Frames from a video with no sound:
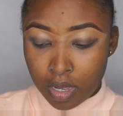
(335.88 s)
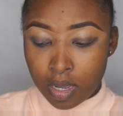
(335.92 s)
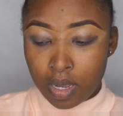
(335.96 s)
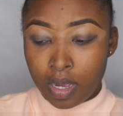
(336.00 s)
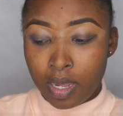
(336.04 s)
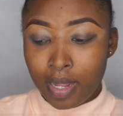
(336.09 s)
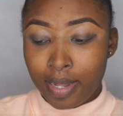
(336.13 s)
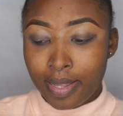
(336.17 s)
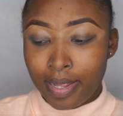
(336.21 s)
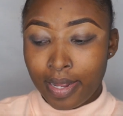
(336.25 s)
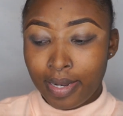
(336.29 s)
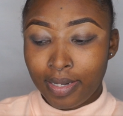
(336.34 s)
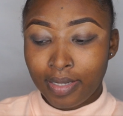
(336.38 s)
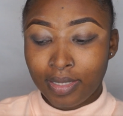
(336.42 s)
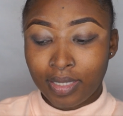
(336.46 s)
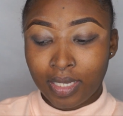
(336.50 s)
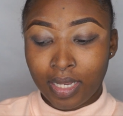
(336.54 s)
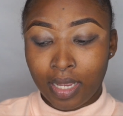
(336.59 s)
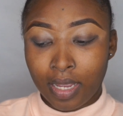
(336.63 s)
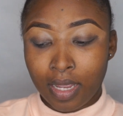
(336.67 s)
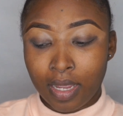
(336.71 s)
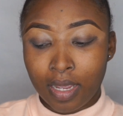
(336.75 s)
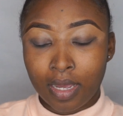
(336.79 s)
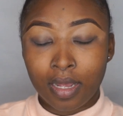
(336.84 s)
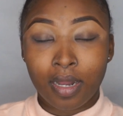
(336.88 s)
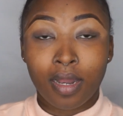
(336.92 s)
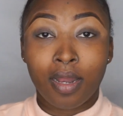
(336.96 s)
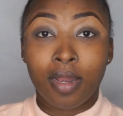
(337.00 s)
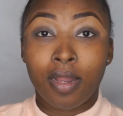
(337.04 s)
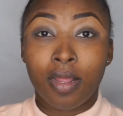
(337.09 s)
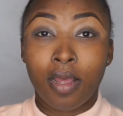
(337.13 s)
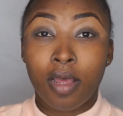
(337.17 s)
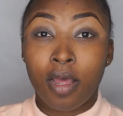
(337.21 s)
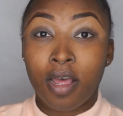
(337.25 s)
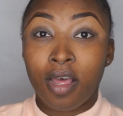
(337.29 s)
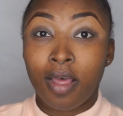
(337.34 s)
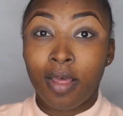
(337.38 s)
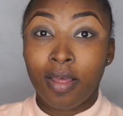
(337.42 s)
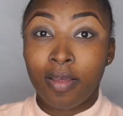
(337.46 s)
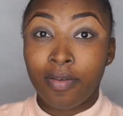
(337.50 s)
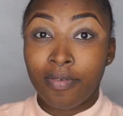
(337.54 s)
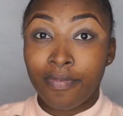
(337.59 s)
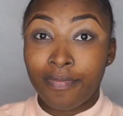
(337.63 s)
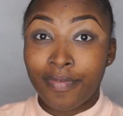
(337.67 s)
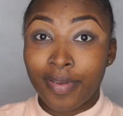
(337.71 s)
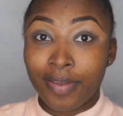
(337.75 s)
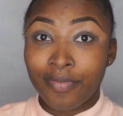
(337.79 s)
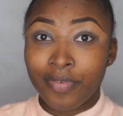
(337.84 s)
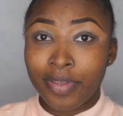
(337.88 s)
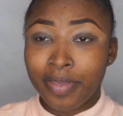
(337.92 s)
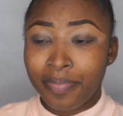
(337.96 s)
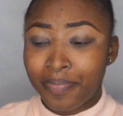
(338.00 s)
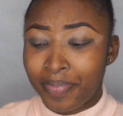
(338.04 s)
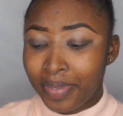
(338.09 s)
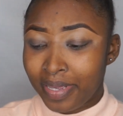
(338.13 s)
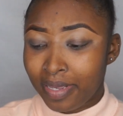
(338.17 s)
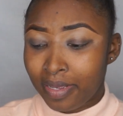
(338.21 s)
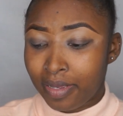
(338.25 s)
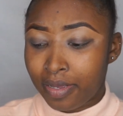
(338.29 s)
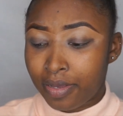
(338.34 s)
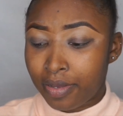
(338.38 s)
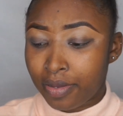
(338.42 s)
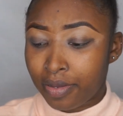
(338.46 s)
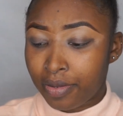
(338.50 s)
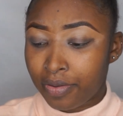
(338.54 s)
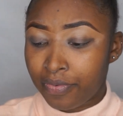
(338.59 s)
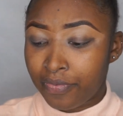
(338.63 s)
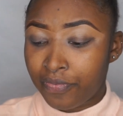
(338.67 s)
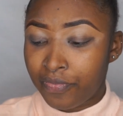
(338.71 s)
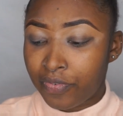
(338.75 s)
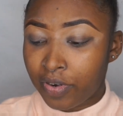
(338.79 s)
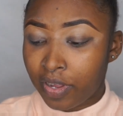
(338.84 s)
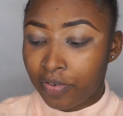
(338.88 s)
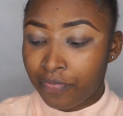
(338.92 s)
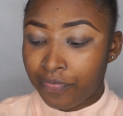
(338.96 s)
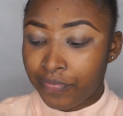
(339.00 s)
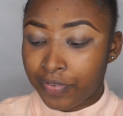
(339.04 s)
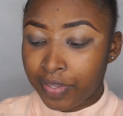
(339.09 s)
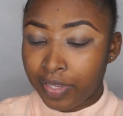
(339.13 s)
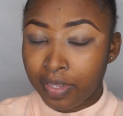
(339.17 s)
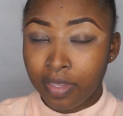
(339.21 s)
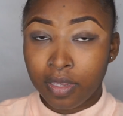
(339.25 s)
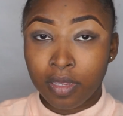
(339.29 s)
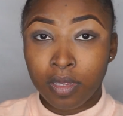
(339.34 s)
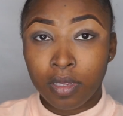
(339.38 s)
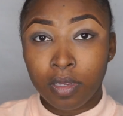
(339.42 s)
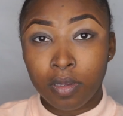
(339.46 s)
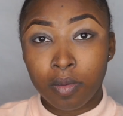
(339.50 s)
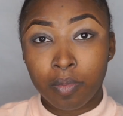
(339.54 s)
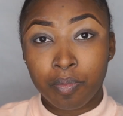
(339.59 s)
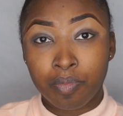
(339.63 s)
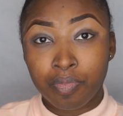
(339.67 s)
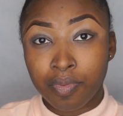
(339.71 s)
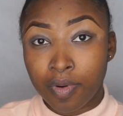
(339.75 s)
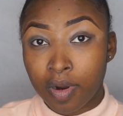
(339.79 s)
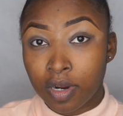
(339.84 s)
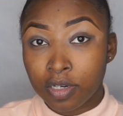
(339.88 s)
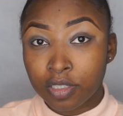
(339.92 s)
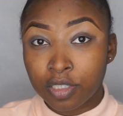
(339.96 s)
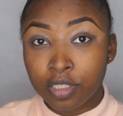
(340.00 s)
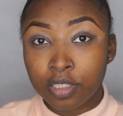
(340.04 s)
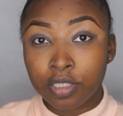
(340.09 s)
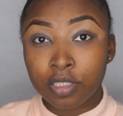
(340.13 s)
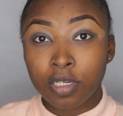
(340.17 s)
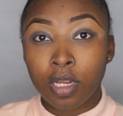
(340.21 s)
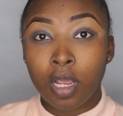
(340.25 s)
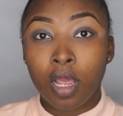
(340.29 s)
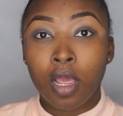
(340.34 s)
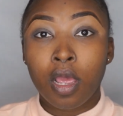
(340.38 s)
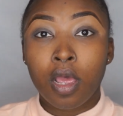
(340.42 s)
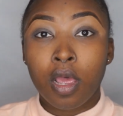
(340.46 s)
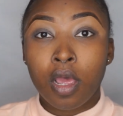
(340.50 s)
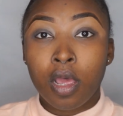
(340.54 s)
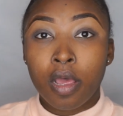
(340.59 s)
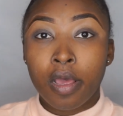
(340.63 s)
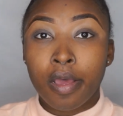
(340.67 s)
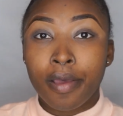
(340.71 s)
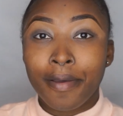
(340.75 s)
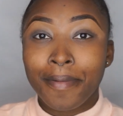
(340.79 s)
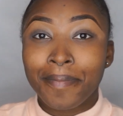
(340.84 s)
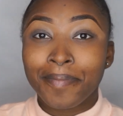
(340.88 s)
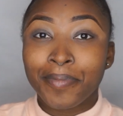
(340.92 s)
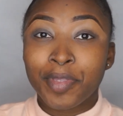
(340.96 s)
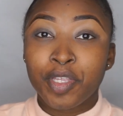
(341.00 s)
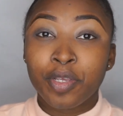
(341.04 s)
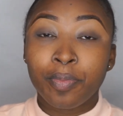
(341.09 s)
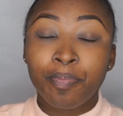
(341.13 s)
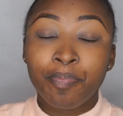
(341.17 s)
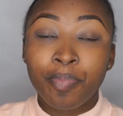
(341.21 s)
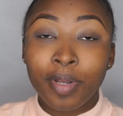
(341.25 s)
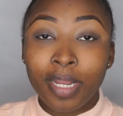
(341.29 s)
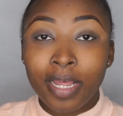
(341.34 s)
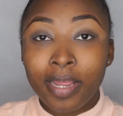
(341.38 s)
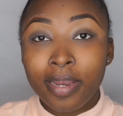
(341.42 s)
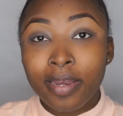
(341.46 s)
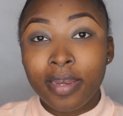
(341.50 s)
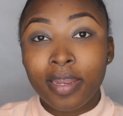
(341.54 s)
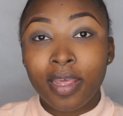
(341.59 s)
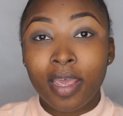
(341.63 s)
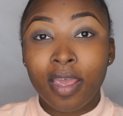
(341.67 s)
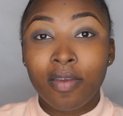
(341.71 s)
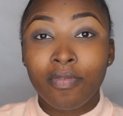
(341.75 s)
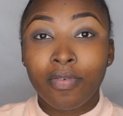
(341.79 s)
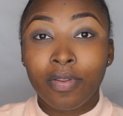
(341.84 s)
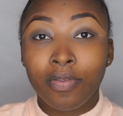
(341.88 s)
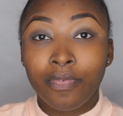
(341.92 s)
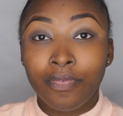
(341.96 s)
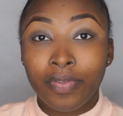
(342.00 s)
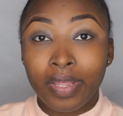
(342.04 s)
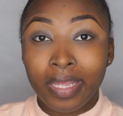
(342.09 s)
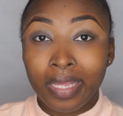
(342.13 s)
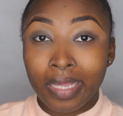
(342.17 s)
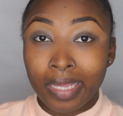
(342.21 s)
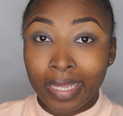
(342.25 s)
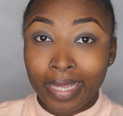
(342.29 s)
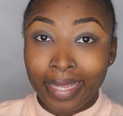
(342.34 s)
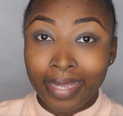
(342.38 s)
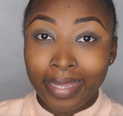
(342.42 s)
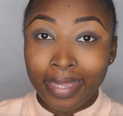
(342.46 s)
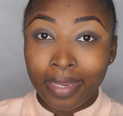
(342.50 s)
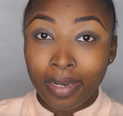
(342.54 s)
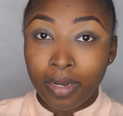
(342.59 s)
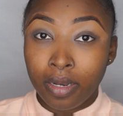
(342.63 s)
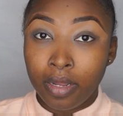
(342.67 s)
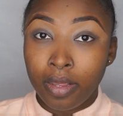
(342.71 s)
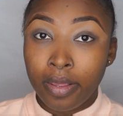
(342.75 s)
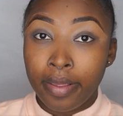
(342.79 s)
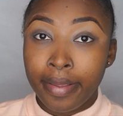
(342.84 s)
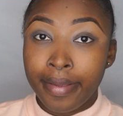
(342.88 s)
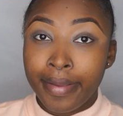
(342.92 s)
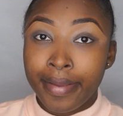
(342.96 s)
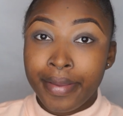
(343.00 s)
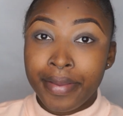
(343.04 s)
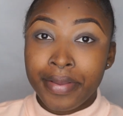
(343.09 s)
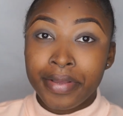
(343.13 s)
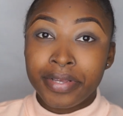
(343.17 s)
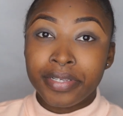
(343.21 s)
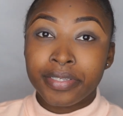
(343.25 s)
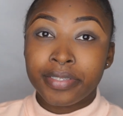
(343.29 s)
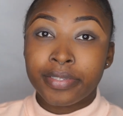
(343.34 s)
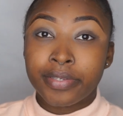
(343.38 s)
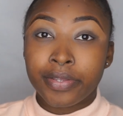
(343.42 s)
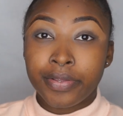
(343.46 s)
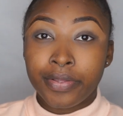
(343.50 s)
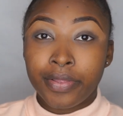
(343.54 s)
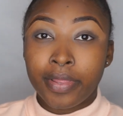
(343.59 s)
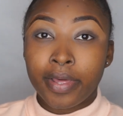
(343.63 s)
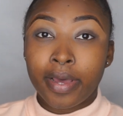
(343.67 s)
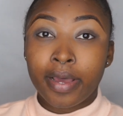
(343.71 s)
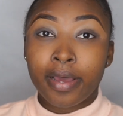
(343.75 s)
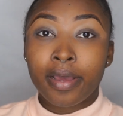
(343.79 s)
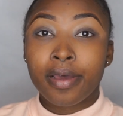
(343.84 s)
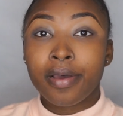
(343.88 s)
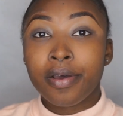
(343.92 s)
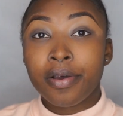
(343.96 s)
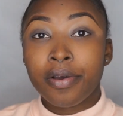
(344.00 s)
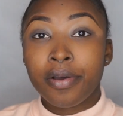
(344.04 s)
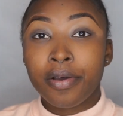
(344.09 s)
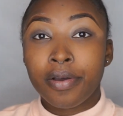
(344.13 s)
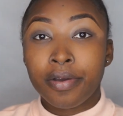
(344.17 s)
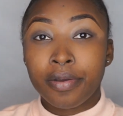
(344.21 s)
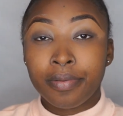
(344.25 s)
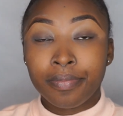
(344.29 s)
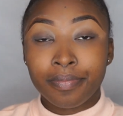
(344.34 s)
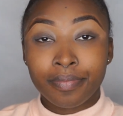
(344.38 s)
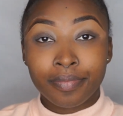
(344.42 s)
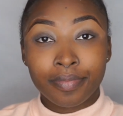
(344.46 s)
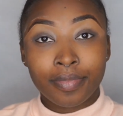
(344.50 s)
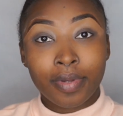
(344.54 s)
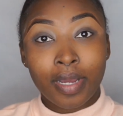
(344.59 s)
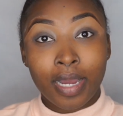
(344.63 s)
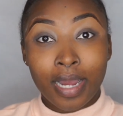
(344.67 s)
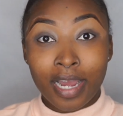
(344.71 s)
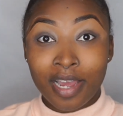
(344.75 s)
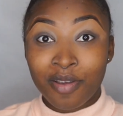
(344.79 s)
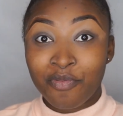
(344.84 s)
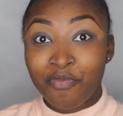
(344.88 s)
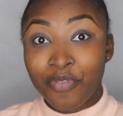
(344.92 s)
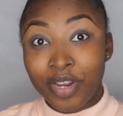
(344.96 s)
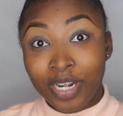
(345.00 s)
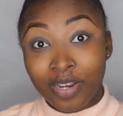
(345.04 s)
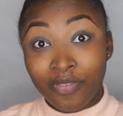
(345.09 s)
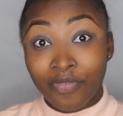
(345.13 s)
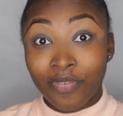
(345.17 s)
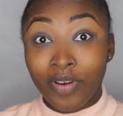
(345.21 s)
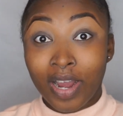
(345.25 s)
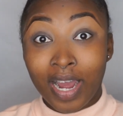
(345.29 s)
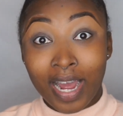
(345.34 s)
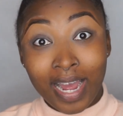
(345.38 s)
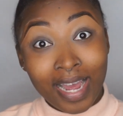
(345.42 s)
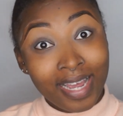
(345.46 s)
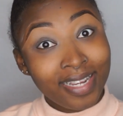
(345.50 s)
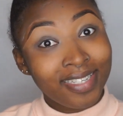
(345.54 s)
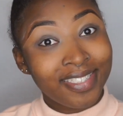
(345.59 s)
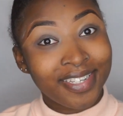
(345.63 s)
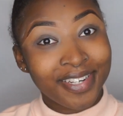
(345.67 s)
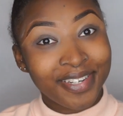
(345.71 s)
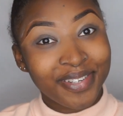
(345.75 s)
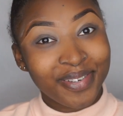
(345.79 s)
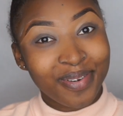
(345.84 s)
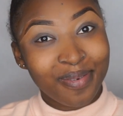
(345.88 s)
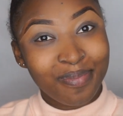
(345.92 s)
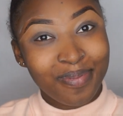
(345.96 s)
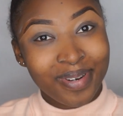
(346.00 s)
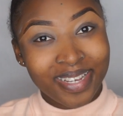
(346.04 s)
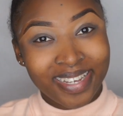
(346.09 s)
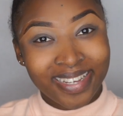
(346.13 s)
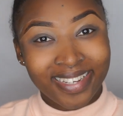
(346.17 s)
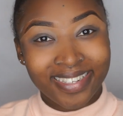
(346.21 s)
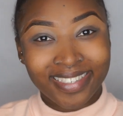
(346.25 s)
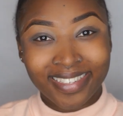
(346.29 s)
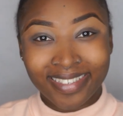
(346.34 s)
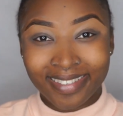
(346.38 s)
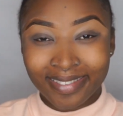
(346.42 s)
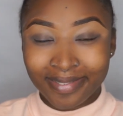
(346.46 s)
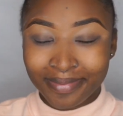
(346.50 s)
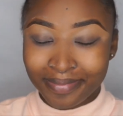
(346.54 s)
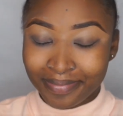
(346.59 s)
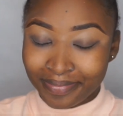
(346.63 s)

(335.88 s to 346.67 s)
I then take a very big fluffy brush to blend everything in so that I am ready for eyeshadow application.